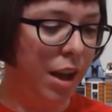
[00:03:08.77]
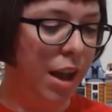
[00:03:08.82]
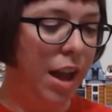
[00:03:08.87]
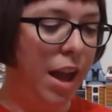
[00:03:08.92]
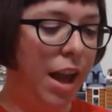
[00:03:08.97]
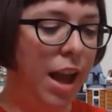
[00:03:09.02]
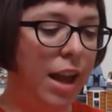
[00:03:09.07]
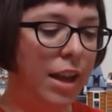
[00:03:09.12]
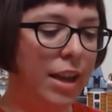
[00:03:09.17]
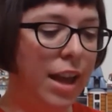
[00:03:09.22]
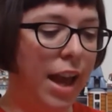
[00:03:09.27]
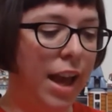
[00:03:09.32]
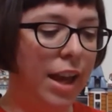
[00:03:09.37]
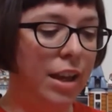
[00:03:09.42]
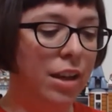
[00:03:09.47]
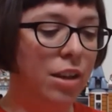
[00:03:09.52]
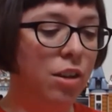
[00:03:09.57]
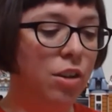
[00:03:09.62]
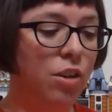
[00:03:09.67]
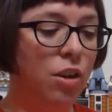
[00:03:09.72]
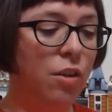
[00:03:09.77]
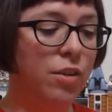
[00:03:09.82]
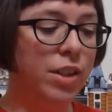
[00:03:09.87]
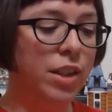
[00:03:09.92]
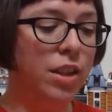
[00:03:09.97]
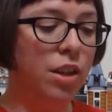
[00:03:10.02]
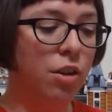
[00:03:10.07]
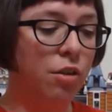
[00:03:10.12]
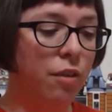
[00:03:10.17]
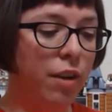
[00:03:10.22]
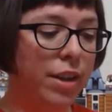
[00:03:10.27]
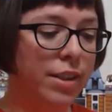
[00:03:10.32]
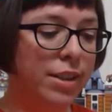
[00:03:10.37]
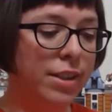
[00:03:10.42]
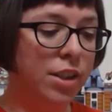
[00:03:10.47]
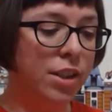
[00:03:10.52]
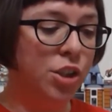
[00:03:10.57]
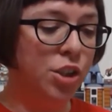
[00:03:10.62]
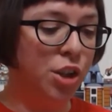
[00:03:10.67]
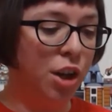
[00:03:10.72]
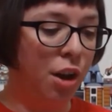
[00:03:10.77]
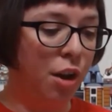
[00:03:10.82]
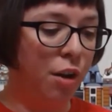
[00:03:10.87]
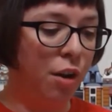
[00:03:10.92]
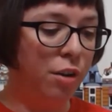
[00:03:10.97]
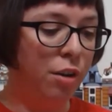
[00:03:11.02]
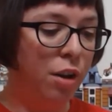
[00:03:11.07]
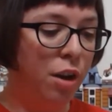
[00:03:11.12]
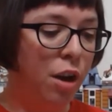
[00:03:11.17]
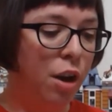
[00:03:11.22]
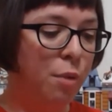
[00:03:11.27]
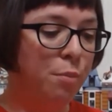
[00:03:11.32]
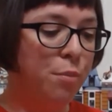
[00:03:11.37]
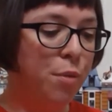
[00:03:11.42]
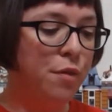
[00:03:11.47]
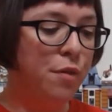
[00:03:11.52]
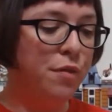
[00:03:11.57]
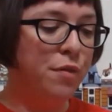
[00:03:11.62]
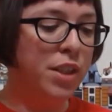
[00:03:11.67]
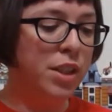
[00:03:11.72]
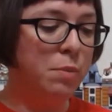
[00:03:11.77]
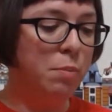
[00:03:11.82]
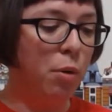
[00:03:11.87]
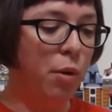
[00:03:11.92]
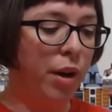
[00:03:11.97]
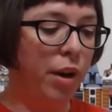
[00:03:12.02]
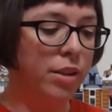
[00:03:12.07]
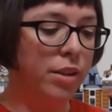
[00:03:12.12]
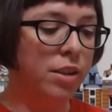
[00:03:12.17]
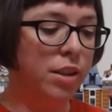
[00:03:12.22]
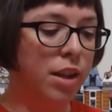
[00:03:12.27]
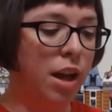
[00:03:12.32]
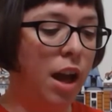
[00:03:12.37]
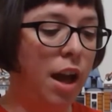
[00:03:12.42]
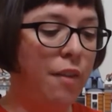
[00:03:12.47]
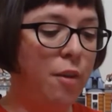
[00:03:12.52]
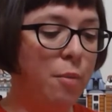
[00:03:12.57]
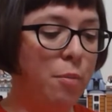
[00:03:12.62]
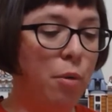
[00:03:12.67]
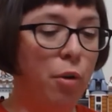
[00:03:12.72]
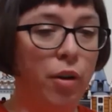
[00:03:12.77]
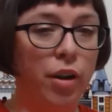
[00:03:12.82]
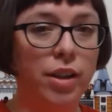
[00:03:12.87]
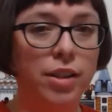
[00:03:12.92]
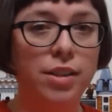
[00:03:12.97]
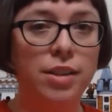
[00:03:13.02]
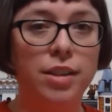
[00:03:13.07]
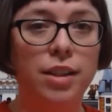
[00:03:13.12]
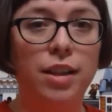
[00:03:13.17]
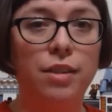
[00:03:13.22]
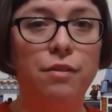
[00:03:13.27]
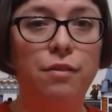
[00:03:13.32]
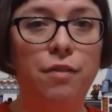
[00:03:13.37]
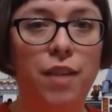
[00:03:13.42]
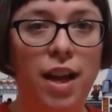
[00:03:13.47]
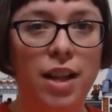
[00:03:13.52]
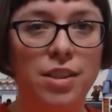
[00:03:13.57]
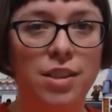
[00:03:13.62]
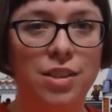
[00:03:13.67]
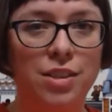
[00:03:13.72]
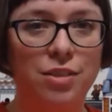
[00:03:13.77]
Again, using the creases as shown, move this point to the other point and flatten.